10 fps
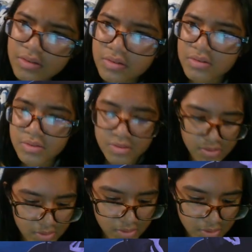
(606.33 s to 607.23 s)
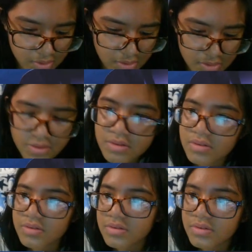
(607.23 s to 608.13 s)

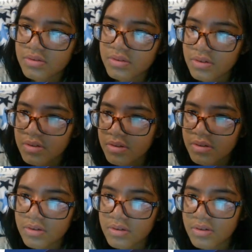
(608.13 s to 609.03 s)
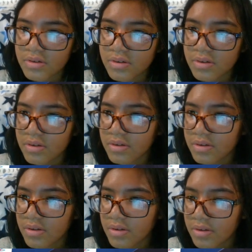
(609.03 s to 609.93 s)

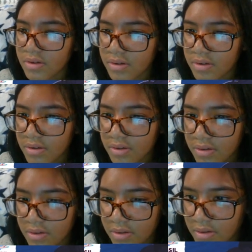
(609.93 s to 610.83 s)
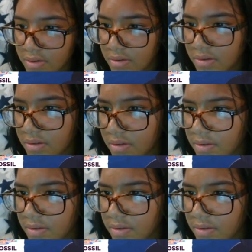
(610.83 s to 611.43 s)
Nobody speaks.